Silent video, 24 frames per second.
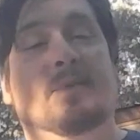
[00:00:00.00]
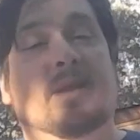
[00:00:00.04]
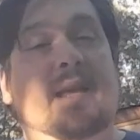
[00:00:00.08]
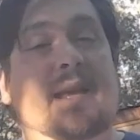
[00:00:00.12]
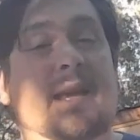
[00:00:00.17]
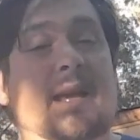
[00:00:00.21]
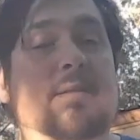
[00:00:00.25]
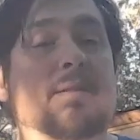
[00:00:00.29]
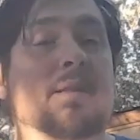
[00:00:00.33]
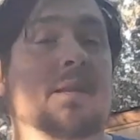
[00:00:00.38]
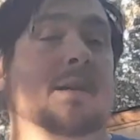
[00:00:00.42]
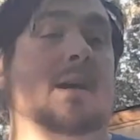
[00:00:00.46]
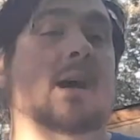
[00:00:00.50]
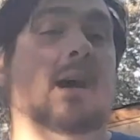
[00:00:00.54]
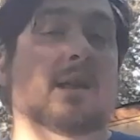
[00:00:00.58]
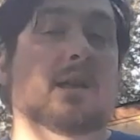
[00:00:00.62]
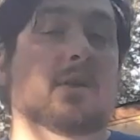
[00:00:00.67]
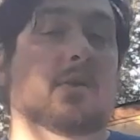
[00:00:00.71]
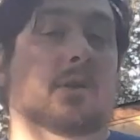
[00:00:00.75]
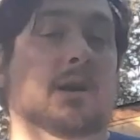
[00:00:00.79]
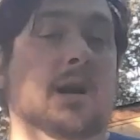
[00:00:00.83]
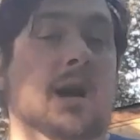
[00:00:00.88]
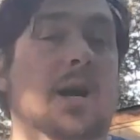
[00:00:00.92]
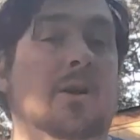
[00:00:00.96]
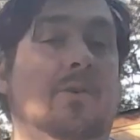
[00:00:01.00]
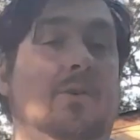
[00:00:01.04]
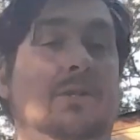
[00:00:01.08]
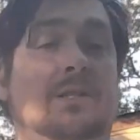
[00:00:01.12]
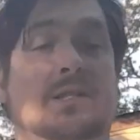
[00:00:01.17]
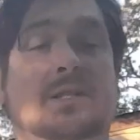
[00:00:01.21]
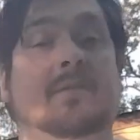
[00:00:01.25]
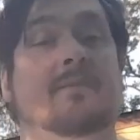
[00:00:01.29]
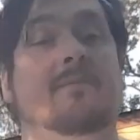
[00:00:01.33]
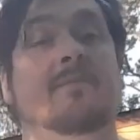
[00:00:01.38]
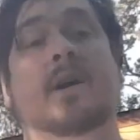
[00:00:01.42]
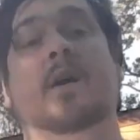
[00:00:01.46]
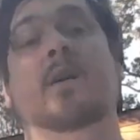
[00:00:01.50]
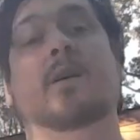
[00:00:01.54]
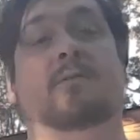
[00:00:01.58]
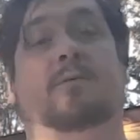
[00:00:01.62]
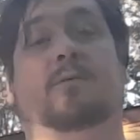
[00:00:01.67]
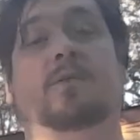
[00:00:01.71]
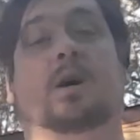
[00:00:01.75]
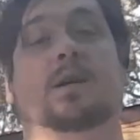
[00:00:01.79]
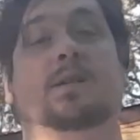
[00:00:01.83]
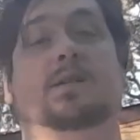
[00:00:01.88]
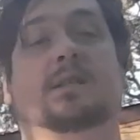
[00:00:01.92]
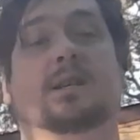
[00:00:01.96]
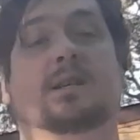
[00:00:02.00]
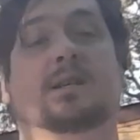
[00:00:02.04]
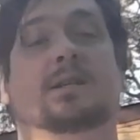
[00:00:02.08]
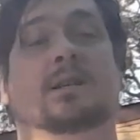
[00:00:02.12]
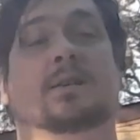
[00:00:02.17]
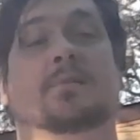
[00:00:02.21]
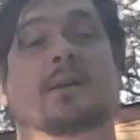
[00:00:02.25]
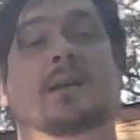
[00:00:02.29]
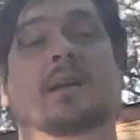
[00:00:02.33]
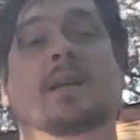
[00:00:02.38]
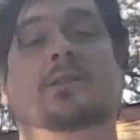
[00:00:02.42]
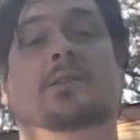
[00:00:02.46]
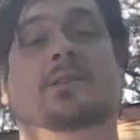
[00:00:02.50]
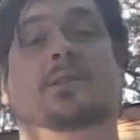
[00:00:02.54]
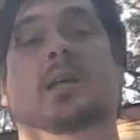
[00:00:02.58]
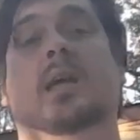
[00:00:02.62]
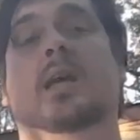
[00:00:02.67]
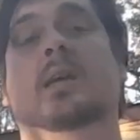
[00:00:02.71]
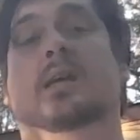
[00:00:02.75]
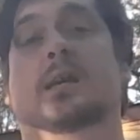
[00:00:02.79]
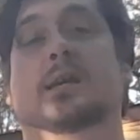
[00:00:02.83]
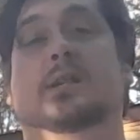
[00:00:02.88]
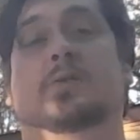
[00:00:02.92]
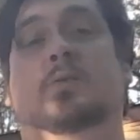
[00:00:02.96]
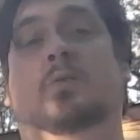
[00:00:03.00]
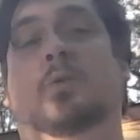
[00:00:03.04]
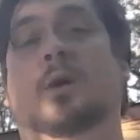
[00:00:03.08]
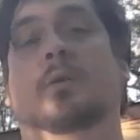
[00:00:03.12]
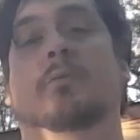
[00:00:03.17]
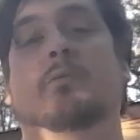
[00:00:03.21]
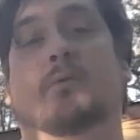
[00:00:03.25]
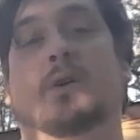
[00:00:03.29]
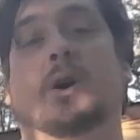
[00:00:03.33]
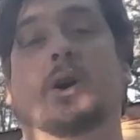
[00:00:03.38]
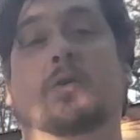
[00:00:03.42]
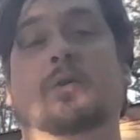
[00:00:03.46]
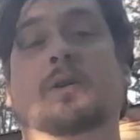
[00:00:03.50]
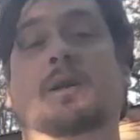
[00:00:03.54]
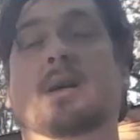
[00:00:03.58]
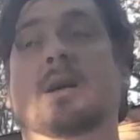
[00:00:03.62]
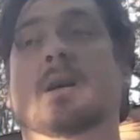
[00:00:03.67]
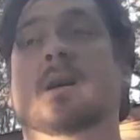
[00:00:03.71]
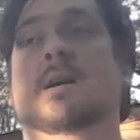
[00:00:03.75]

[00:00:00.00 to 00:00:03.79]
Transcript: in the Continental Congress, it's a very flawed system. Each state gets 1 vote.